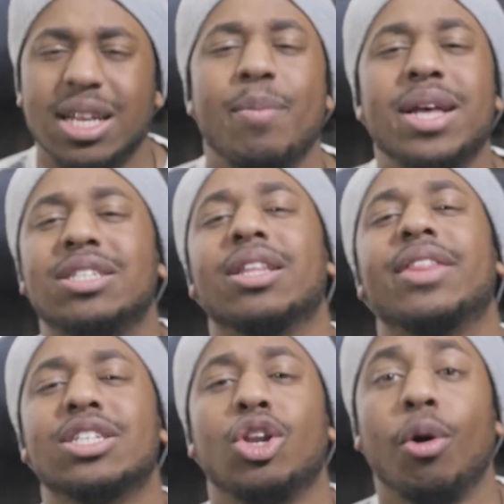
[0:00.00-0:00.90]
it makes
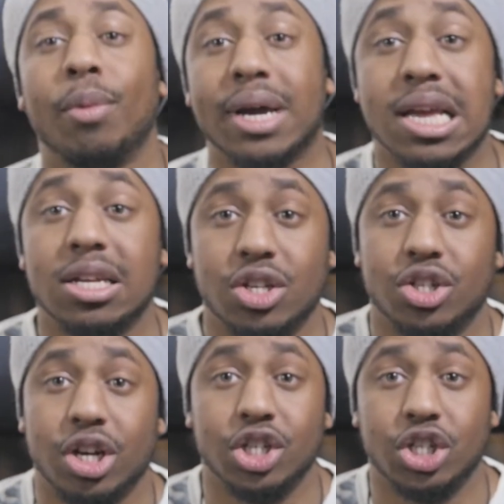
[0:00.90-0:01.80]
things a lot more easier
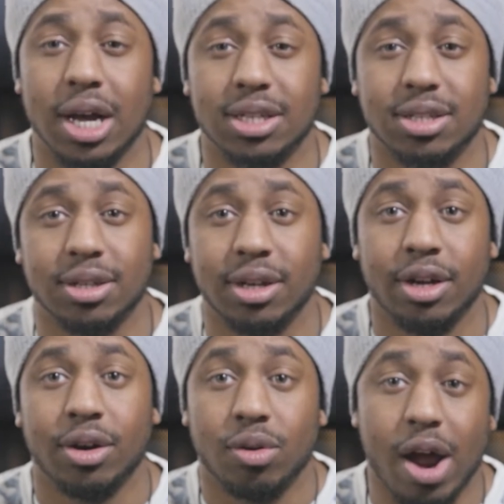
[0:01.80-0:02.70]
to adjust,
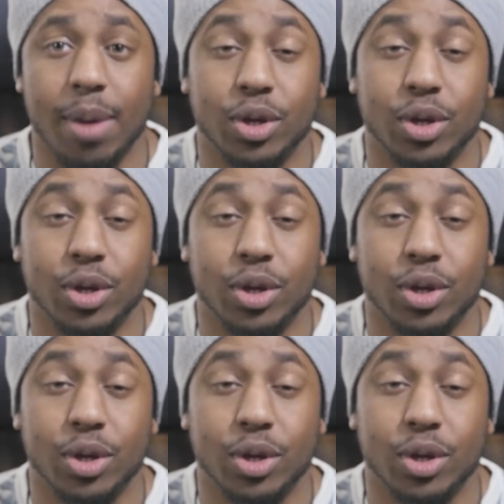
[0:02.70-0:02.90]
right?